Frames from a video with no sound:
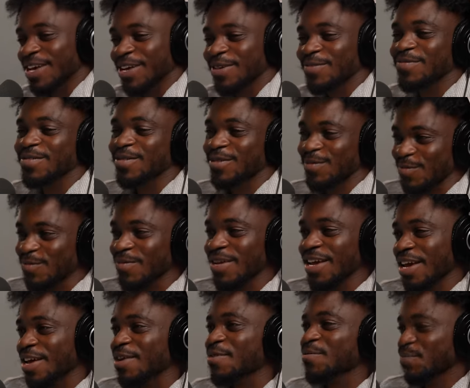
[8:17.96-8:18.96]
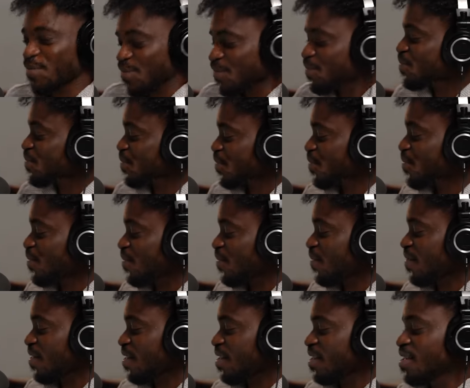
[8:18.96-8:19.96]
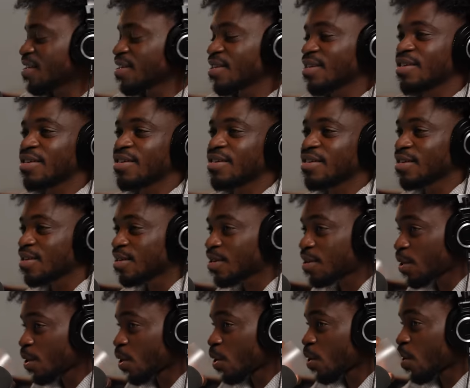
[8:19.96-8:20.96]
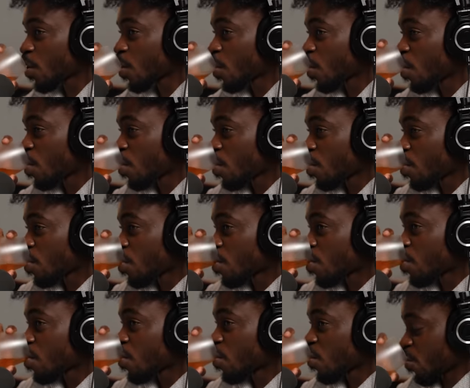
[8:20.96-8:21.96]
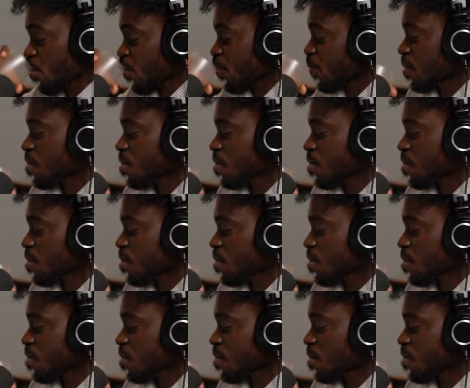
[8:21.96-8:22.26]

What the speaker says: times. Don't worry, it's fine. Yeah. It's fine. Wow, that's very cool. I